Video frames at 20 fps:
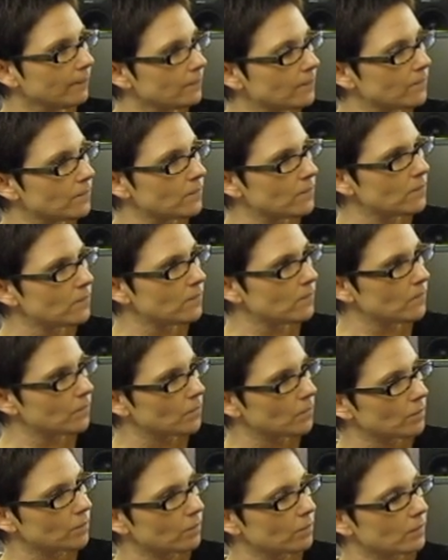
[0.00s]

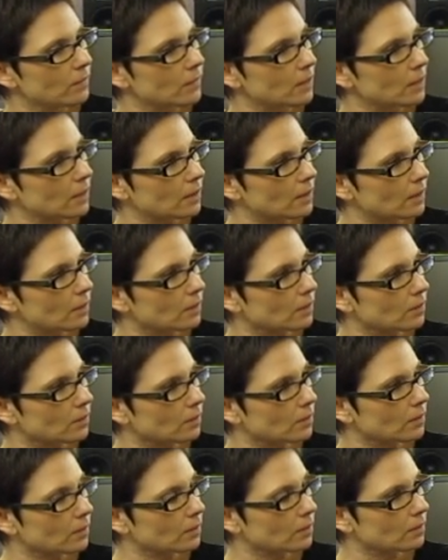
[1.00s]

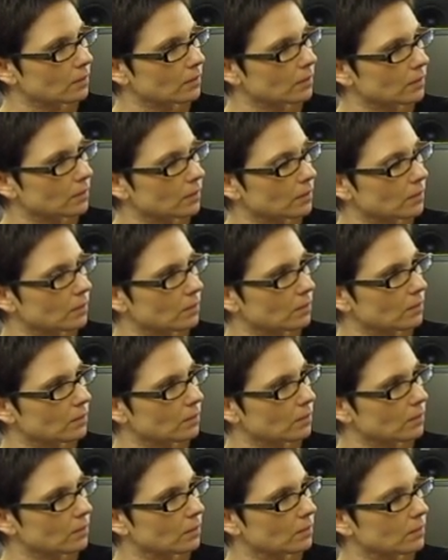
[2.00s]

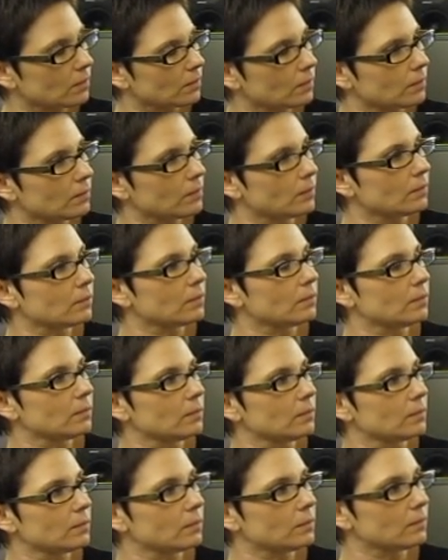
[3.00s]

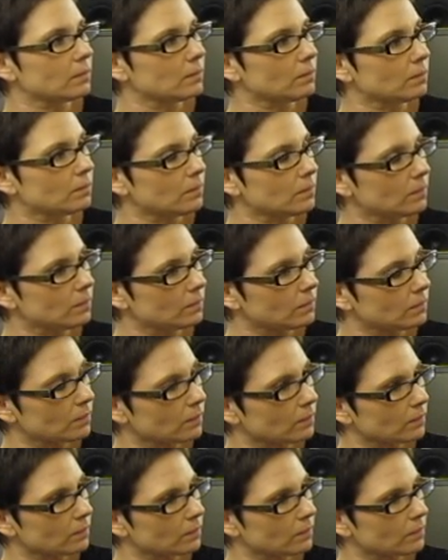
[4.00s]

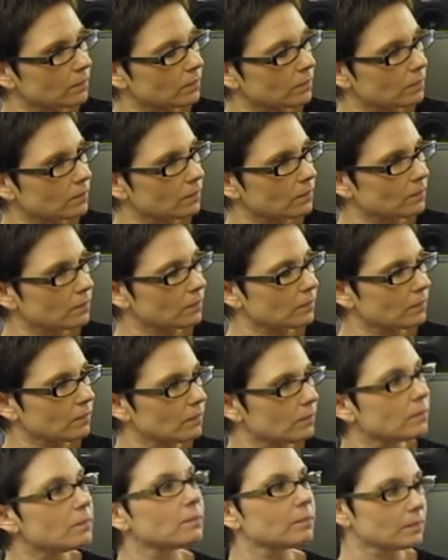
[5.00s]

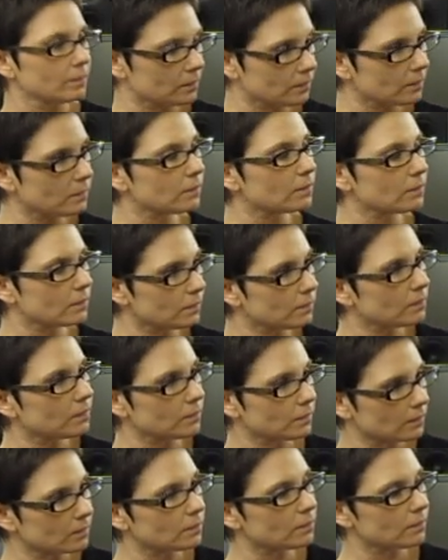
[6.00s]

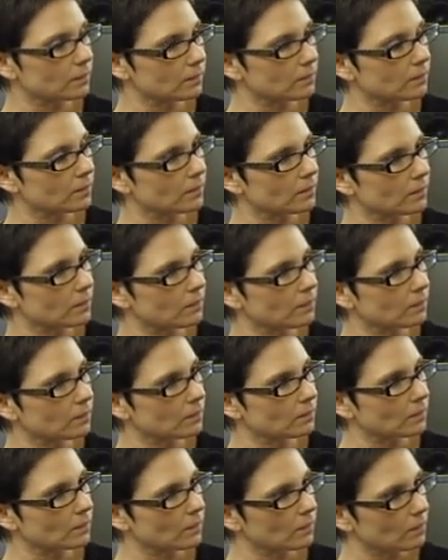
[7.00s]
No words are spoken by the person on screen.